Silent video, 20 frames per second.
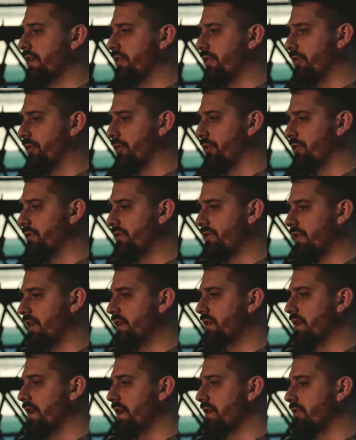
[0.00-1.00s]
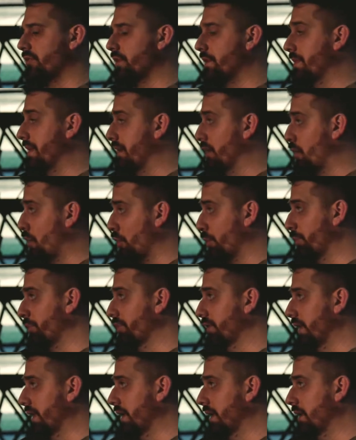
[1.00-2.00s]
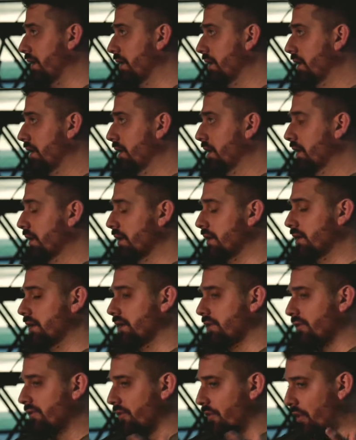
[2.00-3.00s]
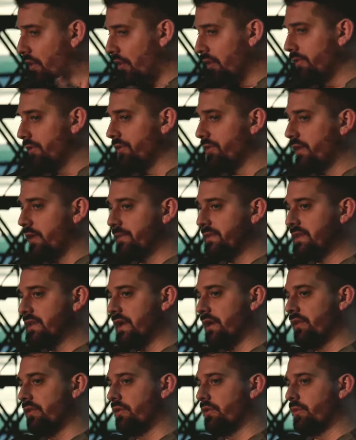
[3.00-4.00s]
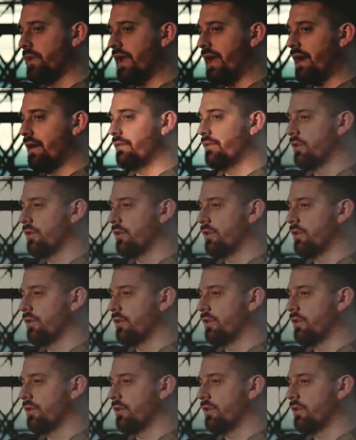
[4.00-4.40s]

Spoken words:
third Sundays we meet corporately. Okay. So all of us come together and we have our